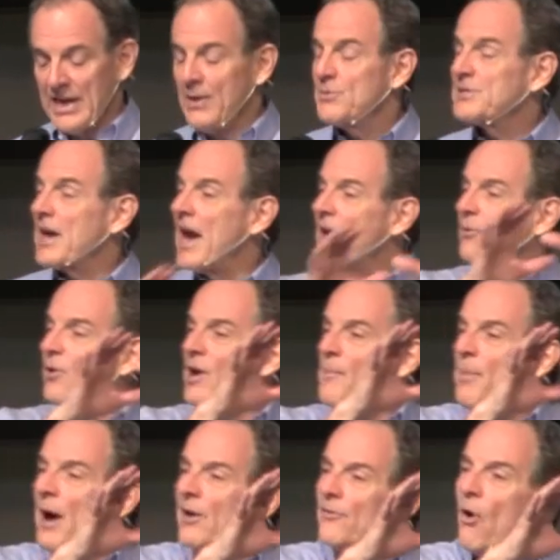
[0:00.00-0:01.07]
He was angry
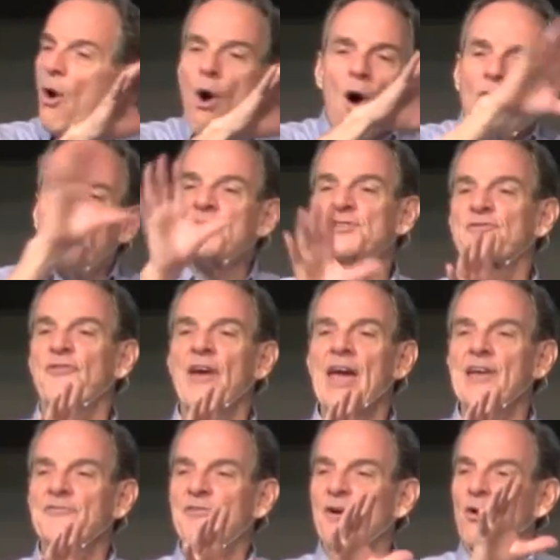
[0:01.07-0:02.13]
about all this
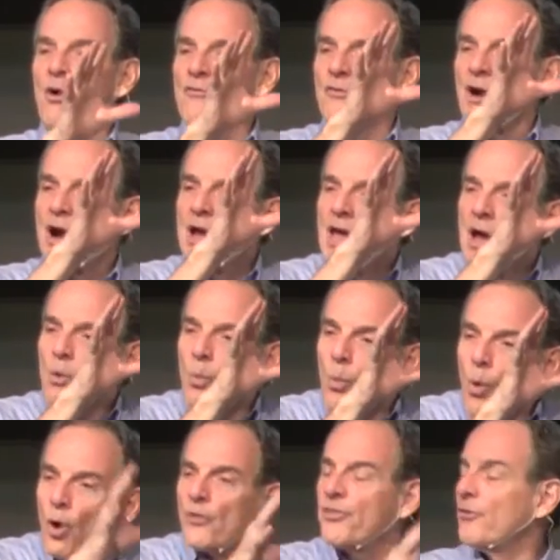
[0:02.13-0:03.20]
fanfare over a
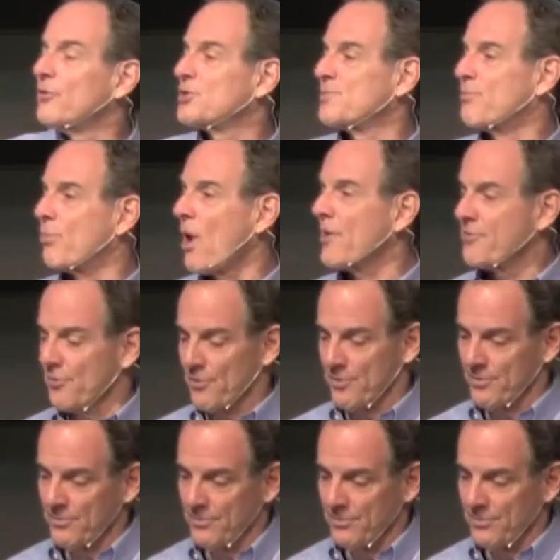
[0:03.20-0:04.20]
worthless brother.